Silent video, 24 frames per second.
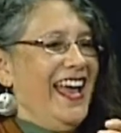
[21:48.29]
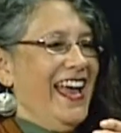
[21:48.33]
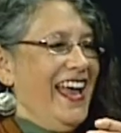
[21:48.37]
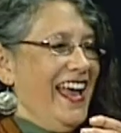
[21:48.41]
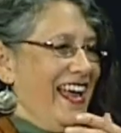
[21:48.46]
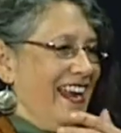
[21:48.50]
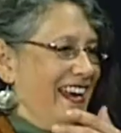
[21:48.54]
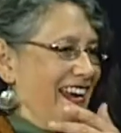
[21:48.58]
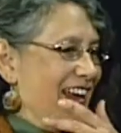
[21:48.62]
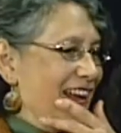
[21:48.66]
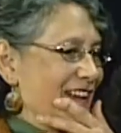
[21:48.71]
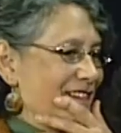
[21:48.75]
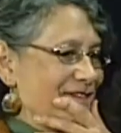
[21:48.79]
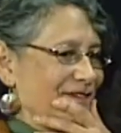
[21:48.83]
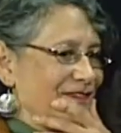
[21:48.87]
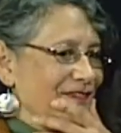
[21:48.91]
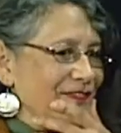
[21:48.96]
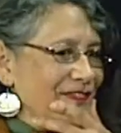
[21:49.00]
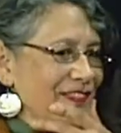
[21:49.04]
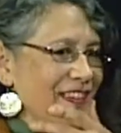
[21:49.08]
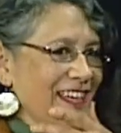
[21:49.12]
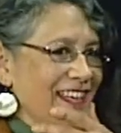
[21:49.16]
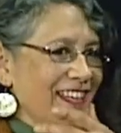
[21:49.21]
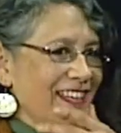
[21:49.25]
And
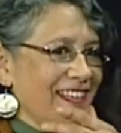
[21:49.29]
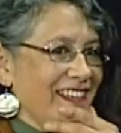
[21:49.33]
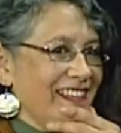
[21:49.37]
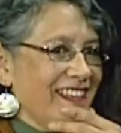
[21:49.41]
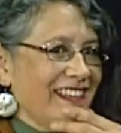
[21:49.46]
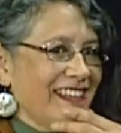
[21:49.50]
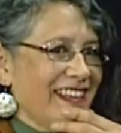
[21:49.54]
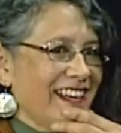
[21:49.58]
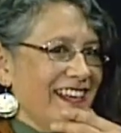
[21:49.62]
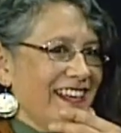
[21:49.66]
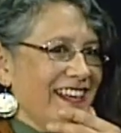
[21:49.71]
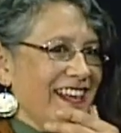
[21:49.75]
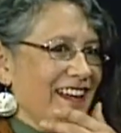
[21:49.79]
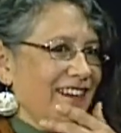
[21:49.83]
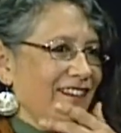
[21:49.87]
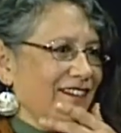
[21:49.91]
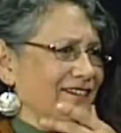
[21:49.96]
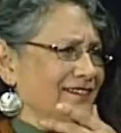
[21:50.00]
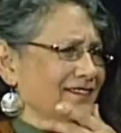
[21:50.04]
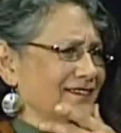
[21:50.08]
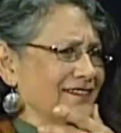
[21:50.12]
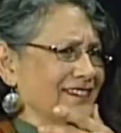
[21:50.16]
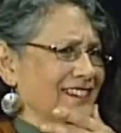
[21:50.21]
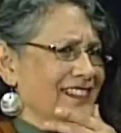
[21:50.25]
I'm and and
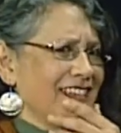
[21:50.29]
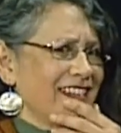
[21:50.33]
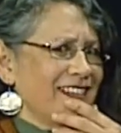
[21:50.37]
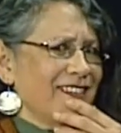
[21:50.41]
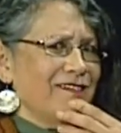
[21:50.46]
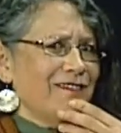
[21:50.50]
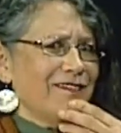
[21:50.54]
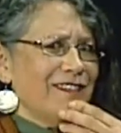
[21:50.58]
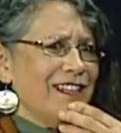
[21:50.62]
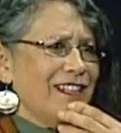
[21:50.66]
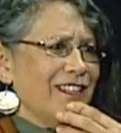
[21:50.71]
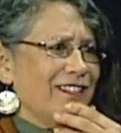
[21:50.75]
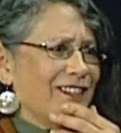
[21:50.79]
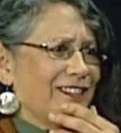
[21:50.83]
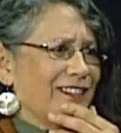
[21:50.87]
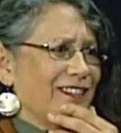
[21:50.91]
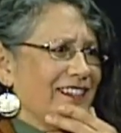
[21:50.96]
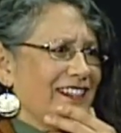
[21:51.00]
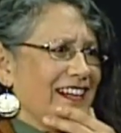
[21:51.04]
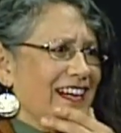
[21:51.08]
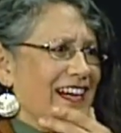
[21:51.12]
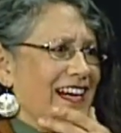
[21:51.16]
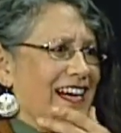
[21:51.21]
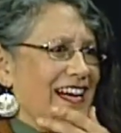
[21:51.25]
I kind of wonder
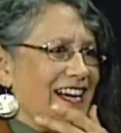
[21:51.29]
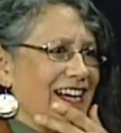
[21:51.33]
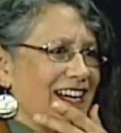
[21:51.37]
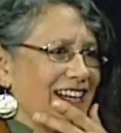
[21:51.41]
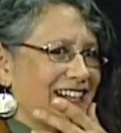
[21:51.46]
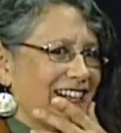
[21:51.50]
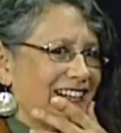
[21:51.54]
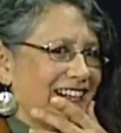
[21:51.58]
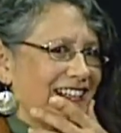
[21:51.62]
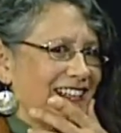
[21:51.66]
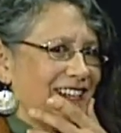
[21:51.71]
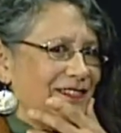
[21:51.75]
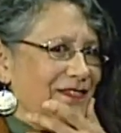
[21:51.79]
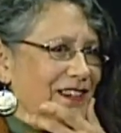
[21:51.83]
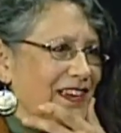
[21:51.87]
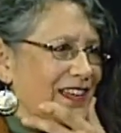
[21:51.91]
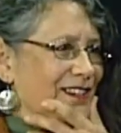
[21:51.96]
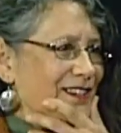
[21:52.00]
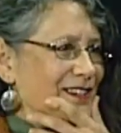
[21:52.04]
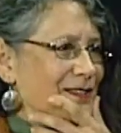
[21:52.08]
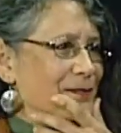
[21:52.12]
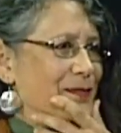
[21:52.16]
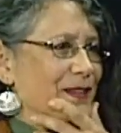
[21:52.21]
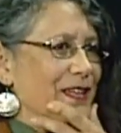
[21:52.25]
am I
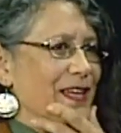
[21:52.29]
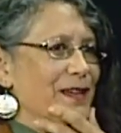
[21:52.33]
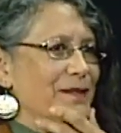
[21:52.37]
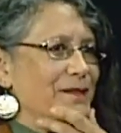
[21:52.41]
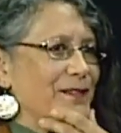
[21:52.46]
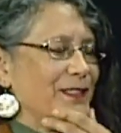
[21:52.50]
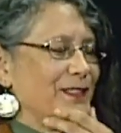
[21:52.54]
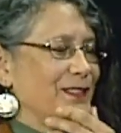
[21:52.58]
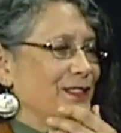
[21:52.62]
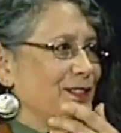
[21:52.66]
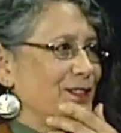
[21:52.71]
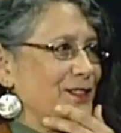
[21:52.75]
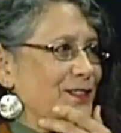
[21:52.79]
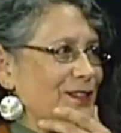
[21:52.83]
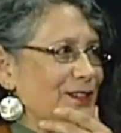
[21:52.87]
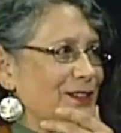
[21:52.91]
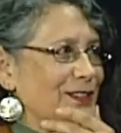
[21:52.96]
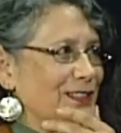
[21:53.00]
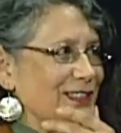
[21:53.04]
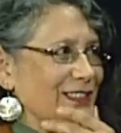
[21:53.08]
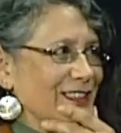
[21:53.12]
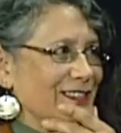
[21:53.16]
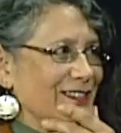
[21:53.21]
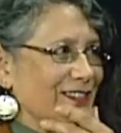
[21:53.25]
going to be able to do
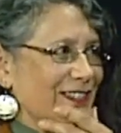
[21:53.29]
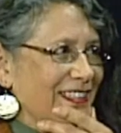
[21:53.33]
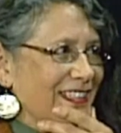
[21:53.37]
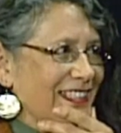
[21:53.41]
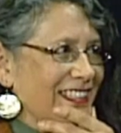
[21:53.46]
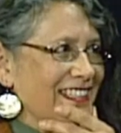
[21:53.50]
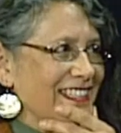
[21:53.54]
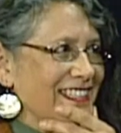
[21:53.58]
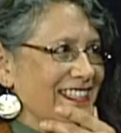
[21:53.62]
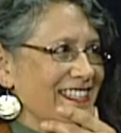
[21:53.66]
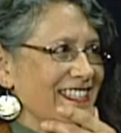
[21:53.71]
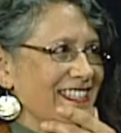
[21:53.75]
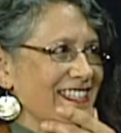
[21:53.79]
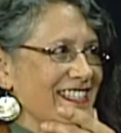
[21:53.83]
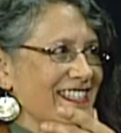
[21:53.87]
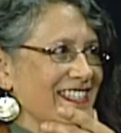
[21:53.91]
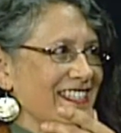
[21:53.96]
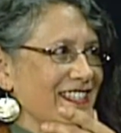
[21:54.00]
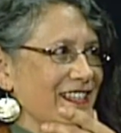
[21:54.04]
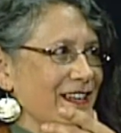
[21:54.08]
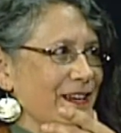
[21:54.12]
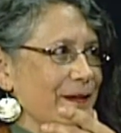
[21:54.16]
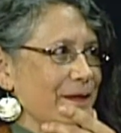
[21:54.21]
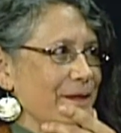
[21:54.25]
all of this?
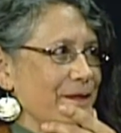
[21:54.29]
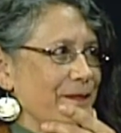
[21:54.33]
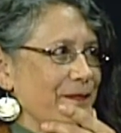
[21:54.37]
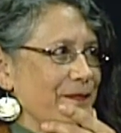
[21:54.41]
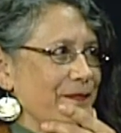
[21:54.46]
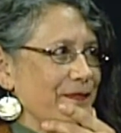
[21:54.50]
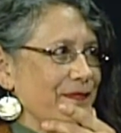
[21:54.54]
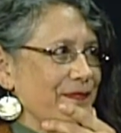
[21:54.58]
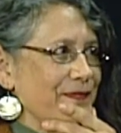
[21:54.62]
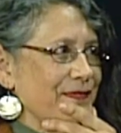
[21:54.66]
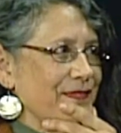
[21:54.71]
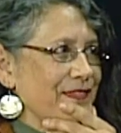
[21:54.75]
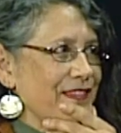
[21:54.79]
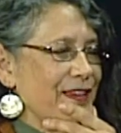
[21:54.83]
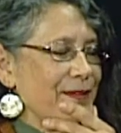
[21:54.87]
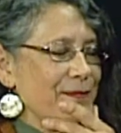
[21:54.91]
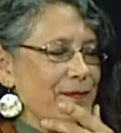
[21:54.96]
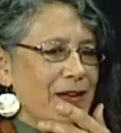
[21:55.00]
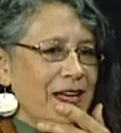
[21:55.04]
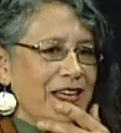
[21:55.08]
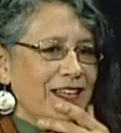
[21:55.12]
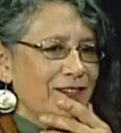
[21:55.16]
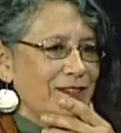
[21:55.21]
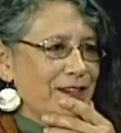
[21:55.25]
Mm-hmm.
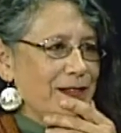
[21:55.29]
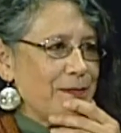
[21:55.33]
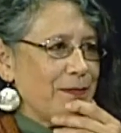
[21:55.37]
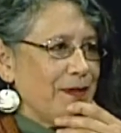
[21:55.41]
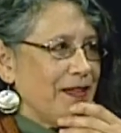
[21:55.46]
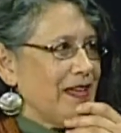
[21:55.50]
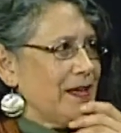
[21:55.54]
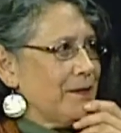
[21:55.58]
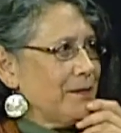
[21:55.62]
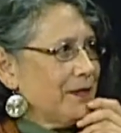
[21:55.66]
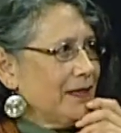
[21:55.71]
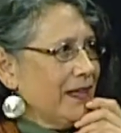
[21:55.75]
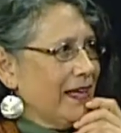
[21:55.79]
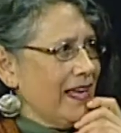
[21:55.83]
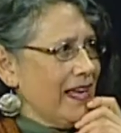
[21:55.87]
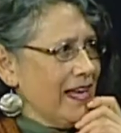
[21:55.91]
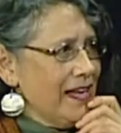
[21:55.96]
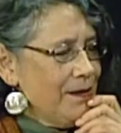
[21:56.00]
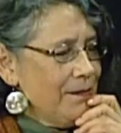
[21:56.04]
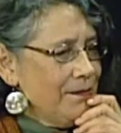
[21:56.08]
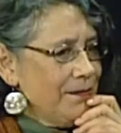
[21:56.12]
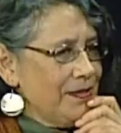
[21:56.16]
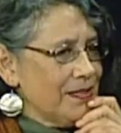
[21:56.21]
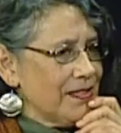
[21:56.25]
Am I going to be able to
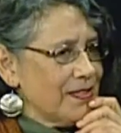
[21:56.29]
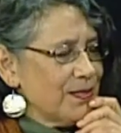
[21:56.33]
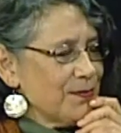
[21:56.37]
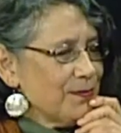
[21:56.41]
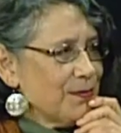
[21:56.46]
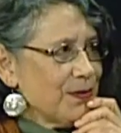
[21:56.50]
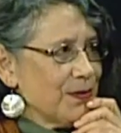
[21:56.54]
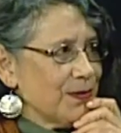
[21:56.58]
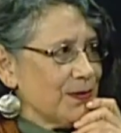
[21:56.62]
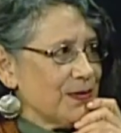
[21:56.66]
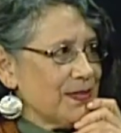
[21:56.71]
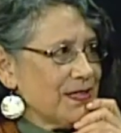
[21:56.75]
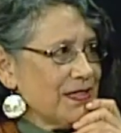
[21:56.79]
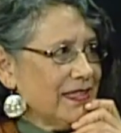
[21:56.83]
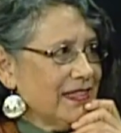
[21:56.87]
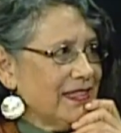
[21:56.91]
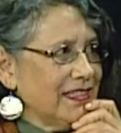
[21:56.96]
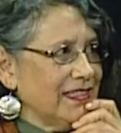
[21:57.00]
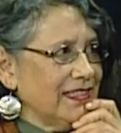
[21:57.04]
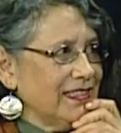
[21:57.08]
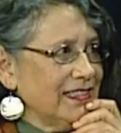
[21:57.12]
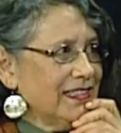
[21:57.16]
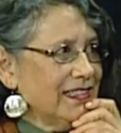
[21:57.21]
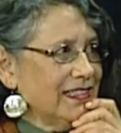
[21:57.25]
help this
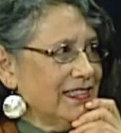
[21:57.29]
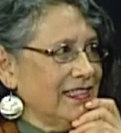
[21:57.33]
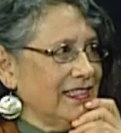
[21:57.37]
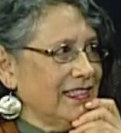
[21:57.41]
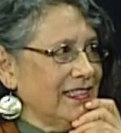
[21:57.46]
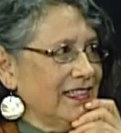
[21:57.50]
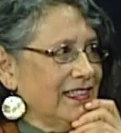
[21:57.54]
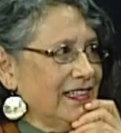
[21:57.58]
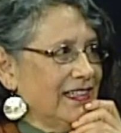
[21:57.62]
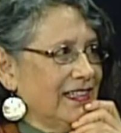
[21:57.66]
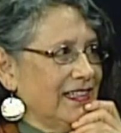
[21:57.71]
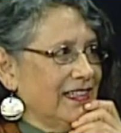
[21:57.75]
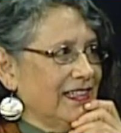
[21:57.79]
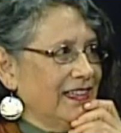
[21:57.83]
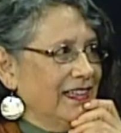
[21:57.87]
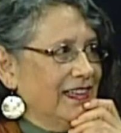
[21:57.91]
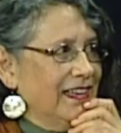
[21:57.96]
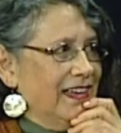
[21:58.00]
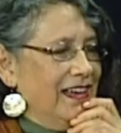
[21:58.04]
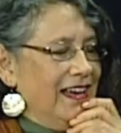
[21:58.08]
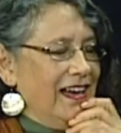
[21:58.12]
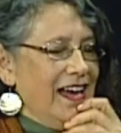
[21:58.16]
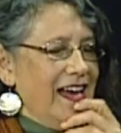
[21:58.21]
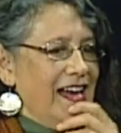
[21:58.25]
person?
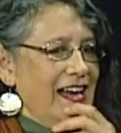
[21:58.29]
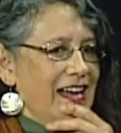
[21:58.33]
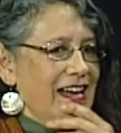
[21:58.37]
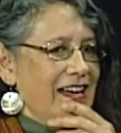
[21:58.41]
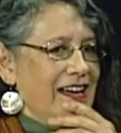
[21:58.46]
Mm-hmm.